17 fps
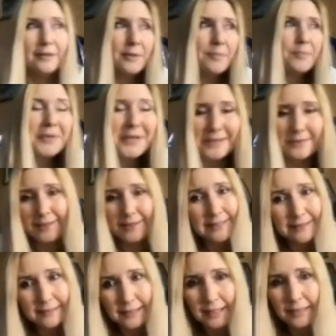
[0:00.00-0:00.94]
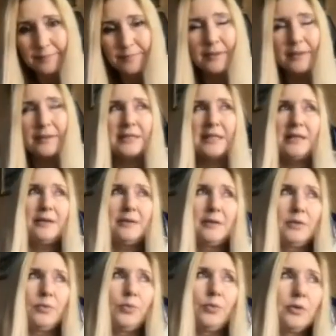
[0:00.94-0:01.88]
previously
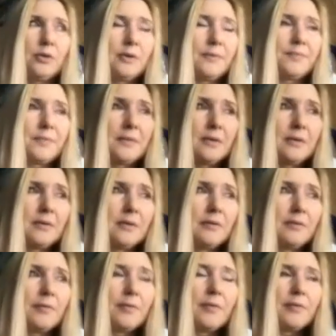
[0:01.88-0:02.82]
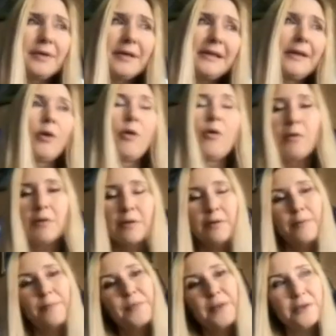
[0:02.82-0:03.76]
they were really,
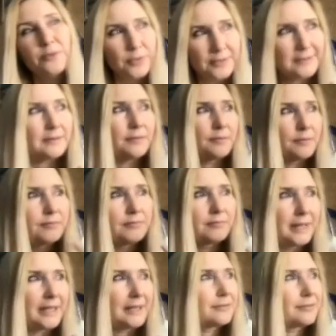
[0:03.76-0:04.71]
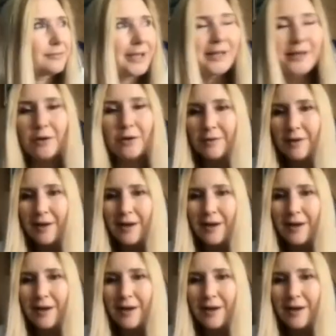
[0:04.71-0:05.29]
it was like really